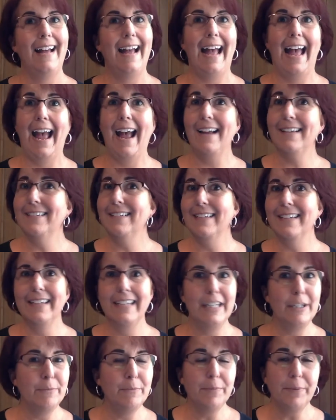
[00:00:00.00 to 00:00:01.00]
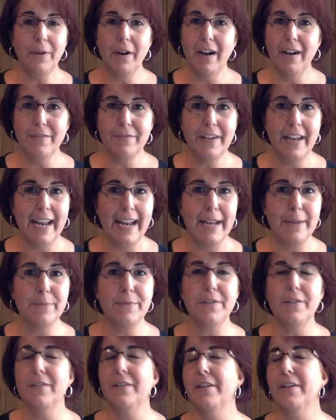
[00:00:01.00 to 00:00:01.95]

acting improv games,